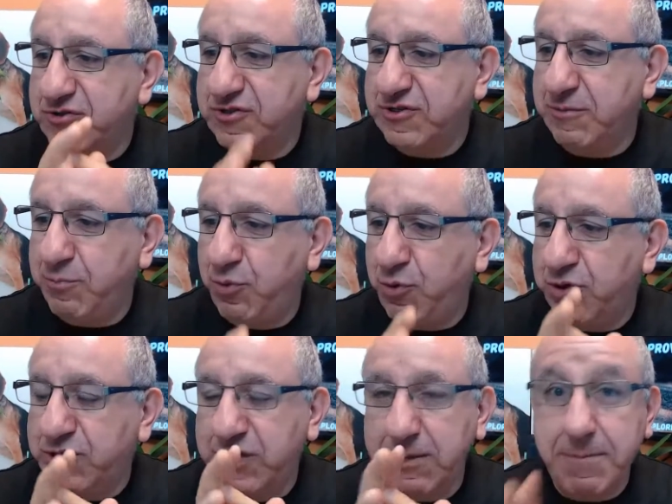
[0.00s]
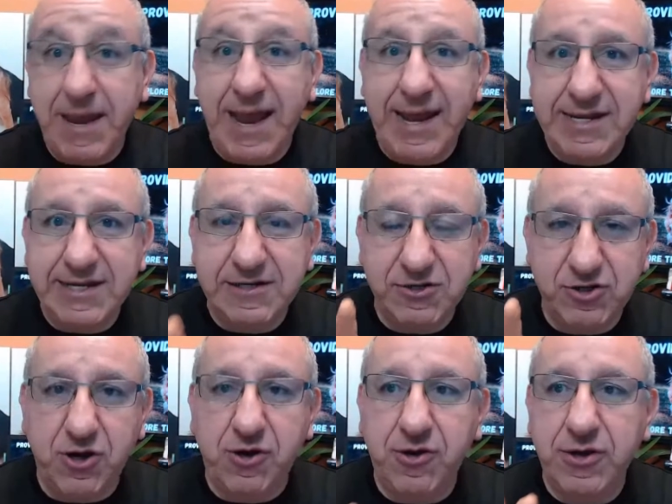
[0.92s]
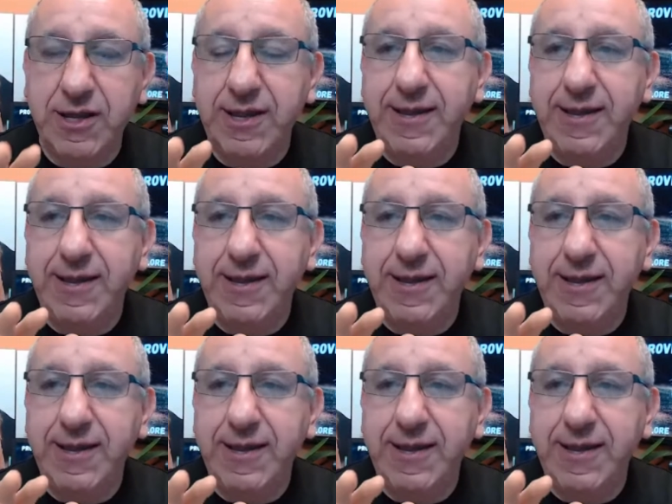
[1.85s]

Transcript: support companion dog.